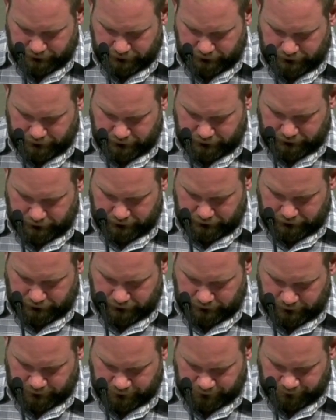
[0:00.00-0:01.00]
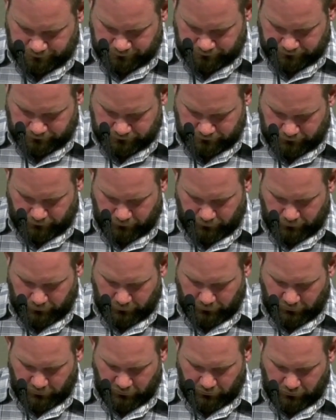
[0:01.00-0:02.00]

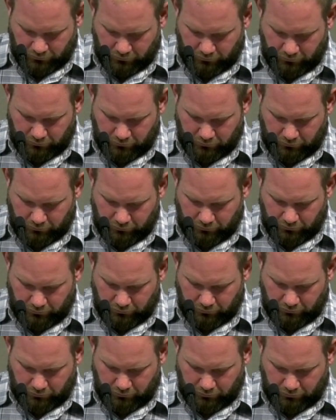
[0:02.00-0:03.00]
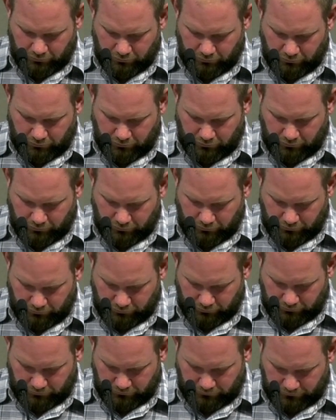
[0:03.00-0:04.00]

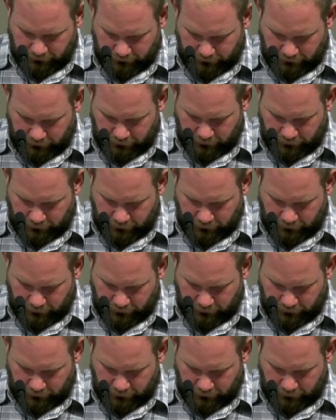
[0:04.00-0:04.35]
[no speech]